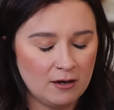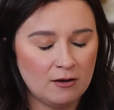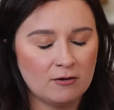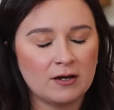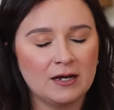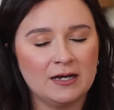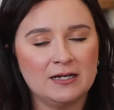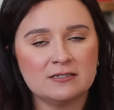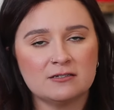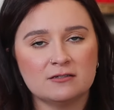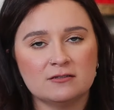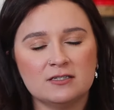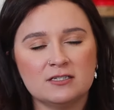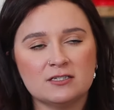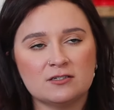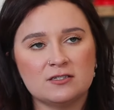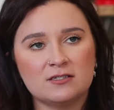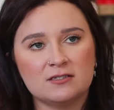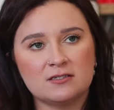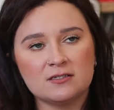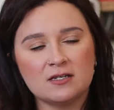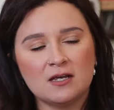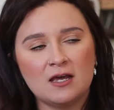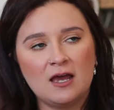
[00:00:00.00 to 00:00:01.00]
Okay, so this
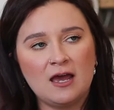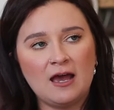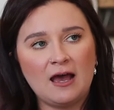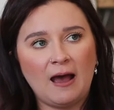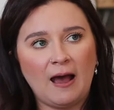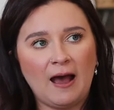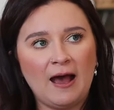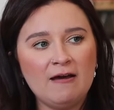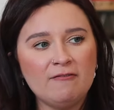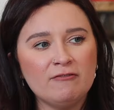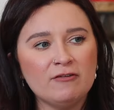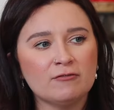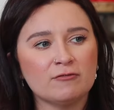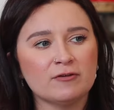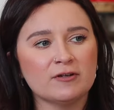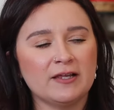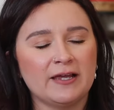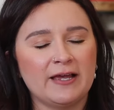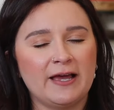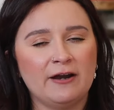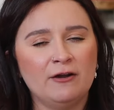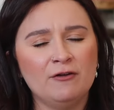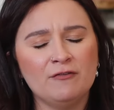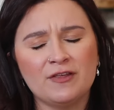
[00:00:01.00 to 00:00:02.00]
is, I haven't
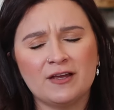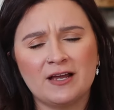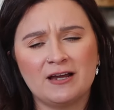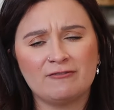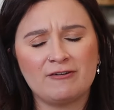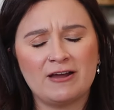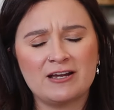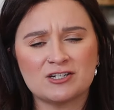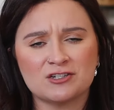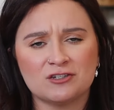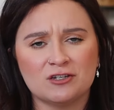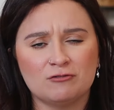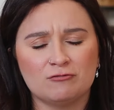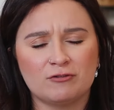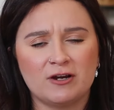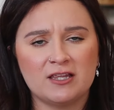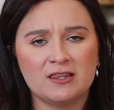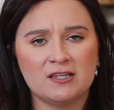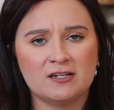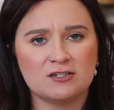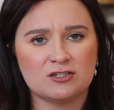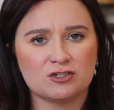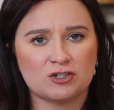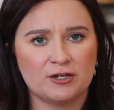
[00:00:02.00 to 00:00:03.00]
really, I don't think I've actually read
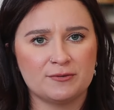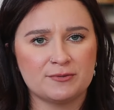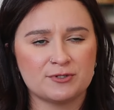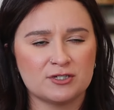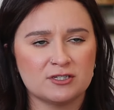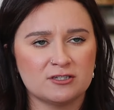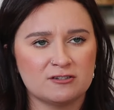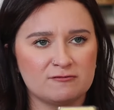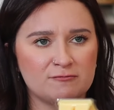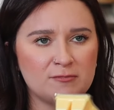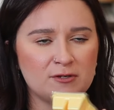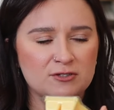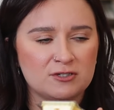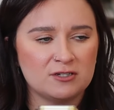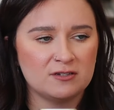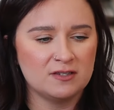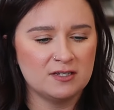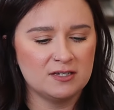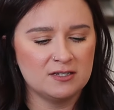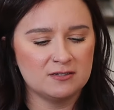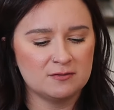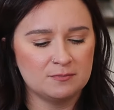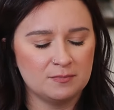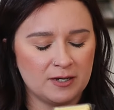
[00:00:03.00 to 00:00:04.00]
the descriptions of most of
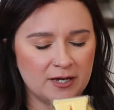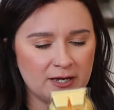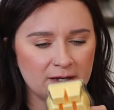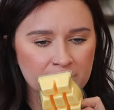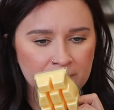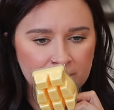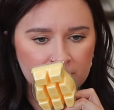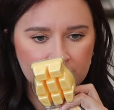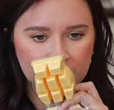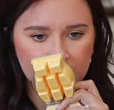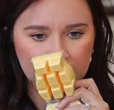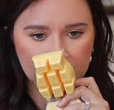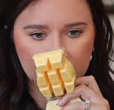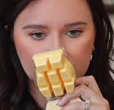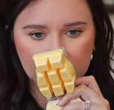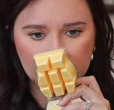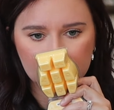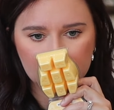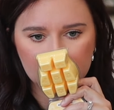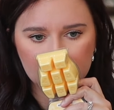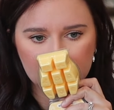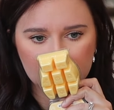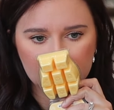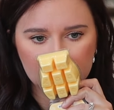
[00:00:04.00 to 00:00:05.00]
these, but
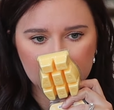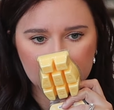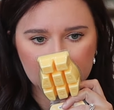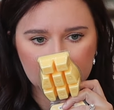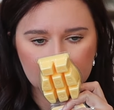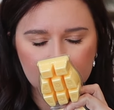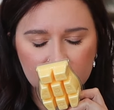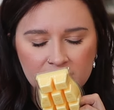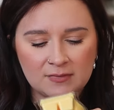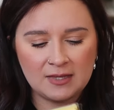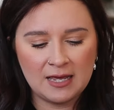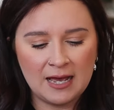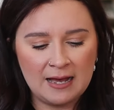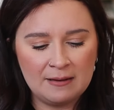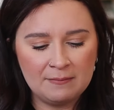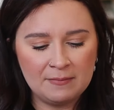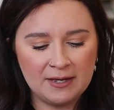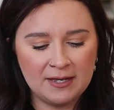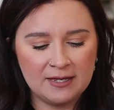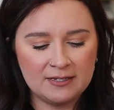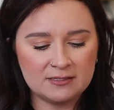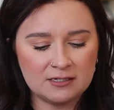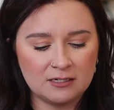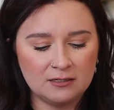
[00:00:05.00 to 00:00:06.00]
that
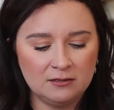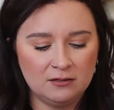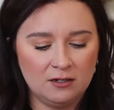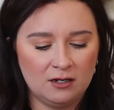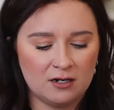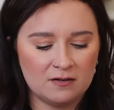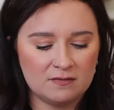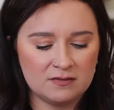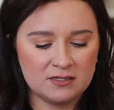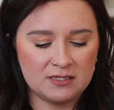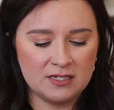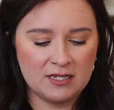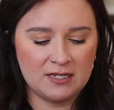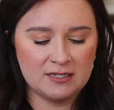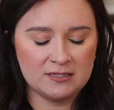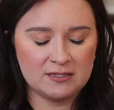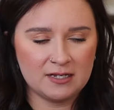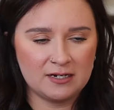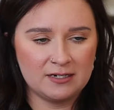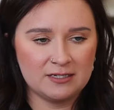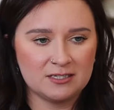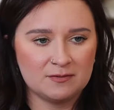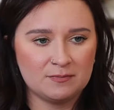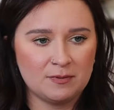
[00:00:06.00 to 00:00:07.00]
makes a lot of sense
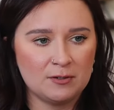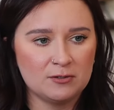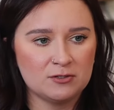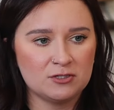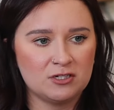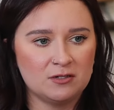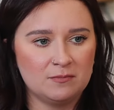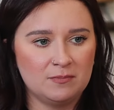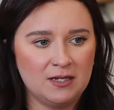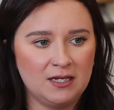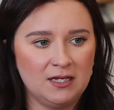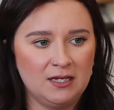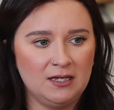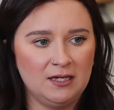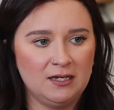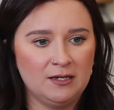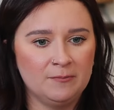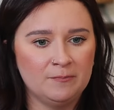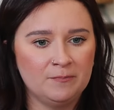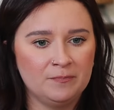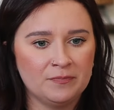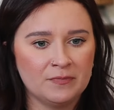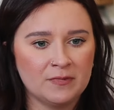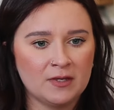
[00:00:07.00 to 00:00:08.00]
that it's supposed to
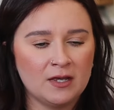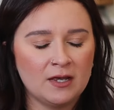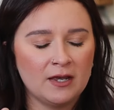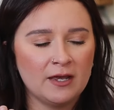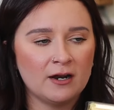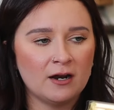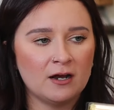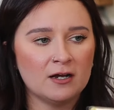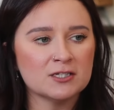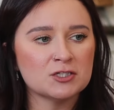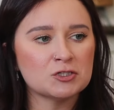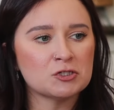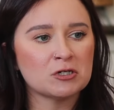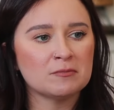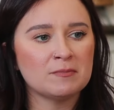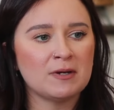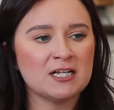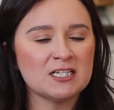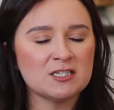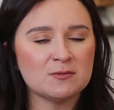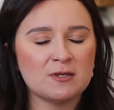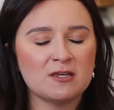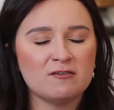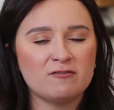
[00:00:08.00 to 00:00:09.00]
be, it also
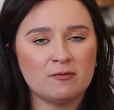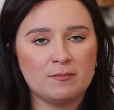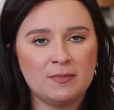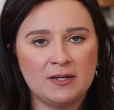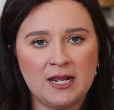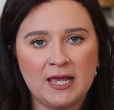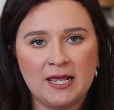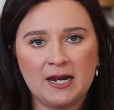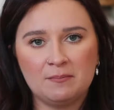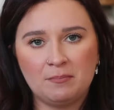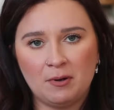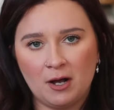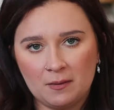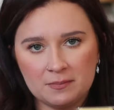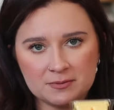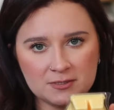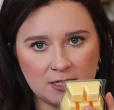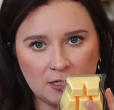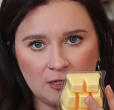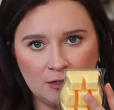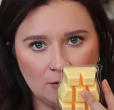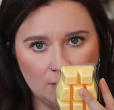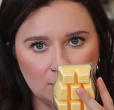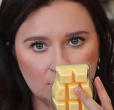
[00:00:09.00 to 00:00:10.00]
reminds me of a banana
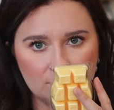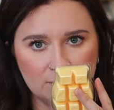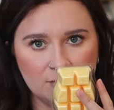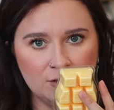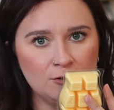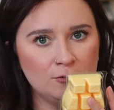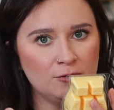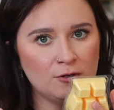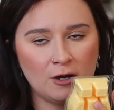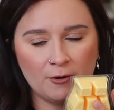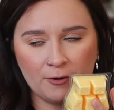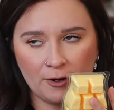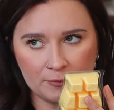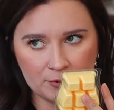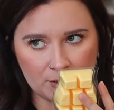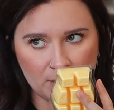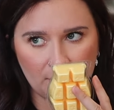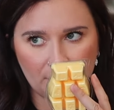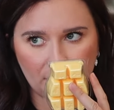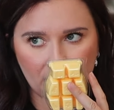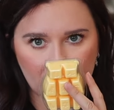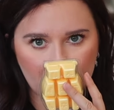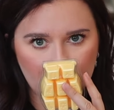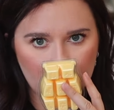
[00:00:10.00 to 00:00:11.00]
popsicle. You know what I'm
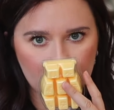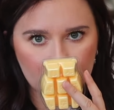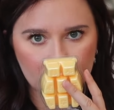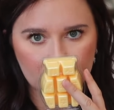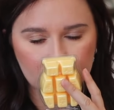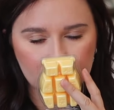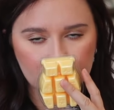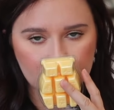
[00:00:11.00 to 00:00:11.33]
talking about.